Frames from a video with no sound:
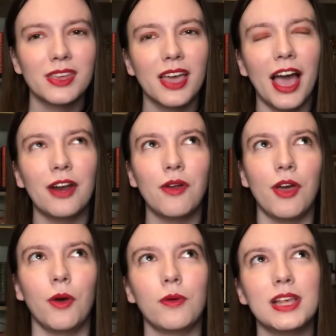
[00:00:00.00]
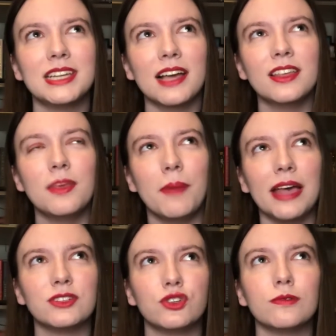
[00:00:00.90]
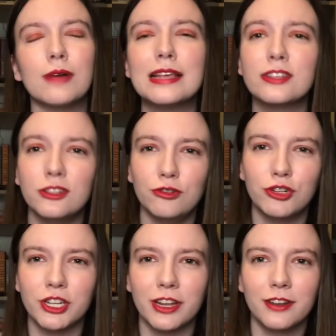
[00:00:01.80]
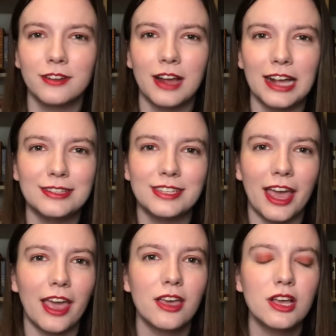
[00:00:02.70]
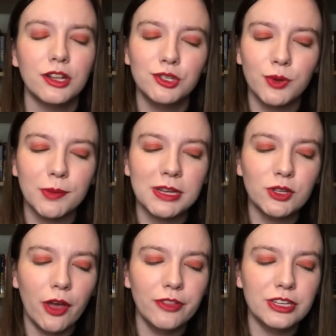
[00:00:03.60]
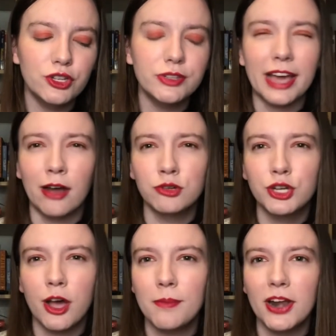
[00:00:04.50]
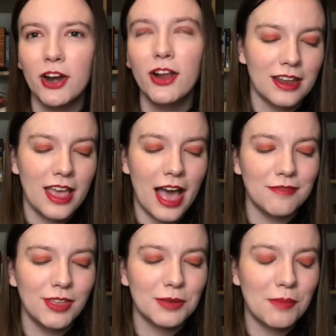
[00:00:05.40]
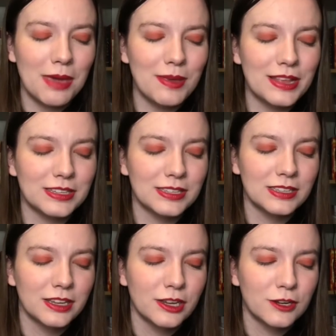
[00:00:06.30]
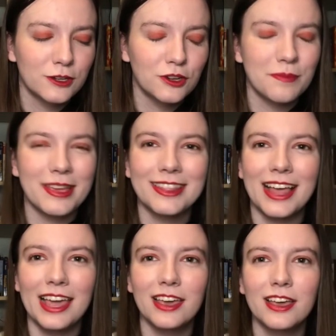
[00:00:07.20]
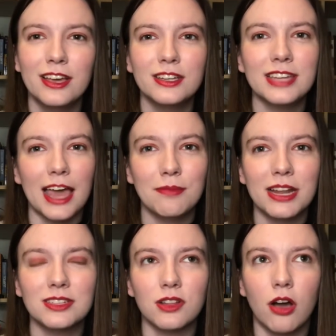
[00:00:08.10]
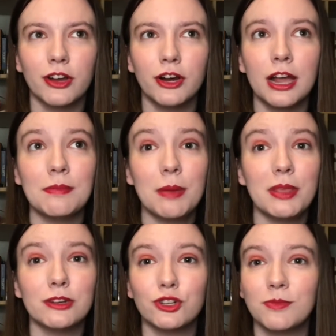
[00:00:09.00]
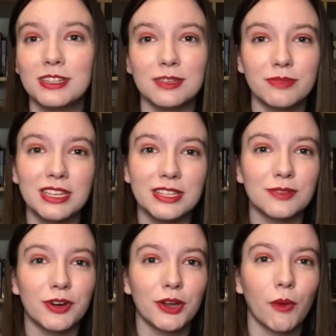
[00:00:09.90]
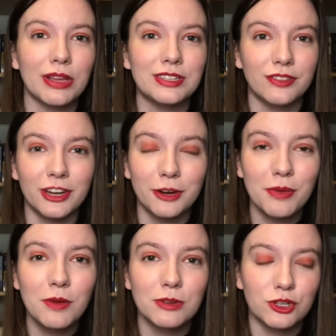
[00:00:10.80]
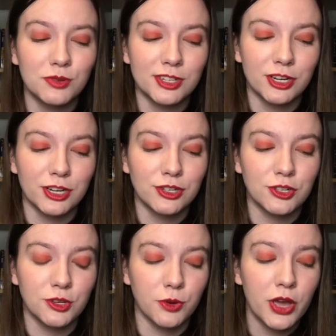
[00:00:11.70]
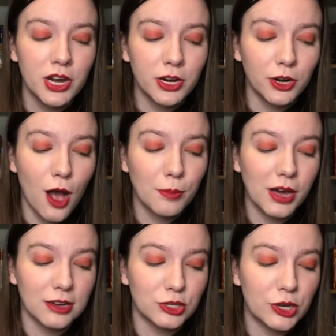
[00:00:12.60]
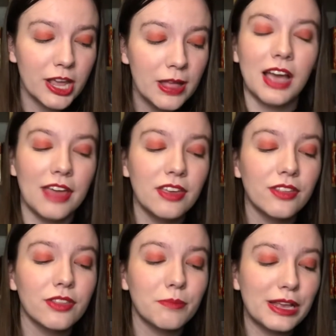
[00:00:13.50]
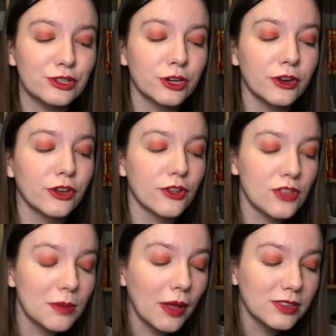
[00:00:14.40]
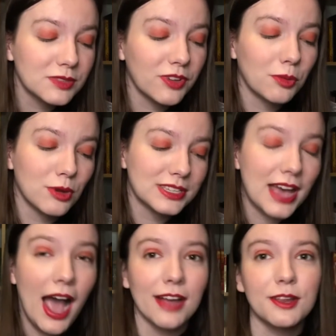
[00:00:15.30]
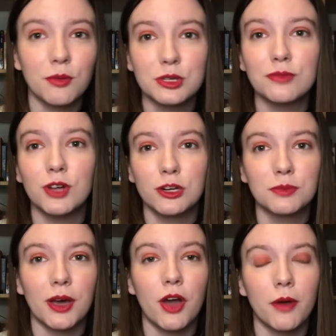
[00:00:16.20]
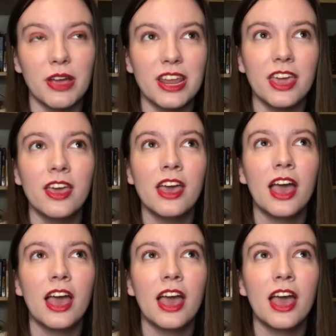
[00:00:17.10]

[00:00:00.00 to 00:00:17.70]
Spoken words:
I don't know, exactly the best resolution, I'd say, to her mental health issues, how she got better. I feel like maybe this should have been like 10 minutes longer, and maybe there should have been some scenes of her going to therapy when she returned to her home country. I think that the major good thing about this film was the acting, which I've talked about already.